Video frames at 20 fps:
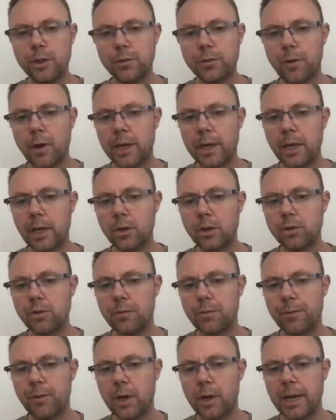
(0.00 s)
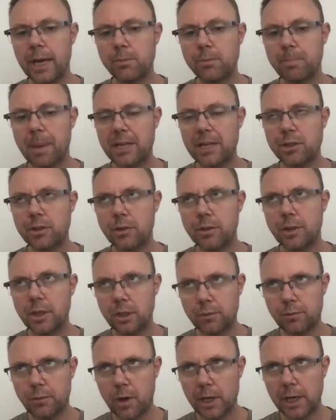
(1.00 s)
finance based on
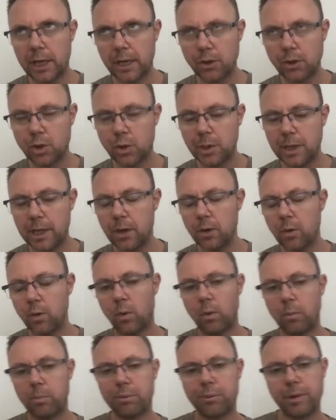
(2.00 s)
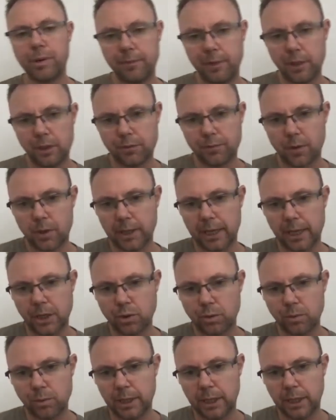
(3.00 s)
this financial year or previous
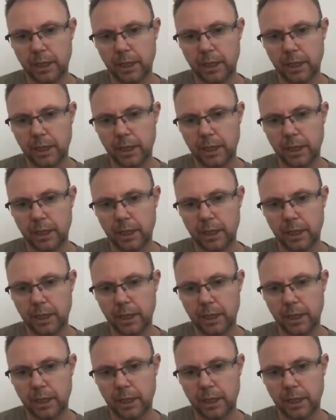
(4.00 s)
financial year?